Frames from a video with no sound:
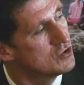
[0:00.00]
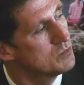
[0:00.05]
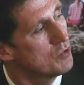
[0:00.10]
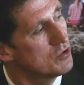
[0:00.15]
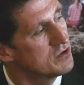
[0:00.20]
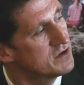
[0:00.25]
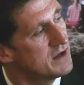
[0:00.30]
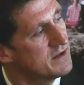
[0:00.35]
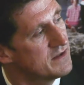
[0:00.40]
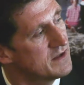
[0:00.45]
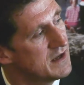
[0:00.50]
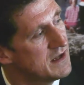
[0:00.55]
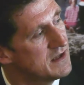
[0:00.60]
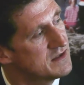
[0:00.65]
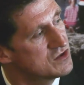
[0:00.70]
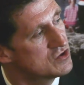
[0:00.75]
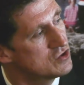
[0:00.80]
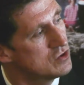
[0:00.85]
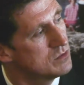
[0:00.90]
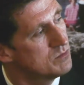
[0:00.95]
do more than anything
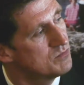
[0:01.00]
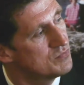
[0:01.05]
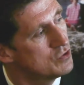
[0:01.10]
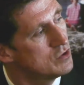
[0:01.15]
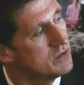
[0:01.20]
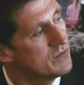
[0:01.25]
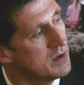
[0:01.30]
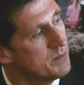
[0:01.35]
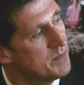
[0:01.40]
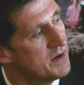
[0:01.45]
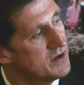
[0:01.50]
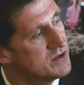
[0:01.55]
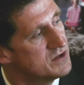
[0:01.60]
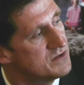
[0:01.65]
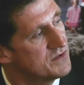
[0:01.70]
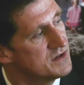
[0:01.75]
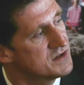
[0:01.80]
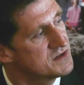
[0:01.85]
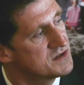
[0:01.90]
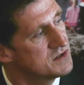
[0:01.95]
else to improve our
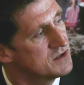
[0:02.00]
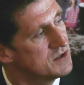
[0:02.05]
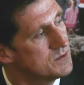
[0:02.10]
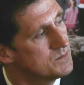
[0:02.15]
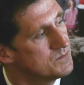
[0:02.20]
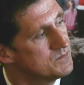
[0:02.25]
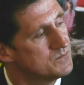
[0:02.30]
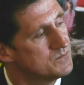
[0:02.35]
biodiversity.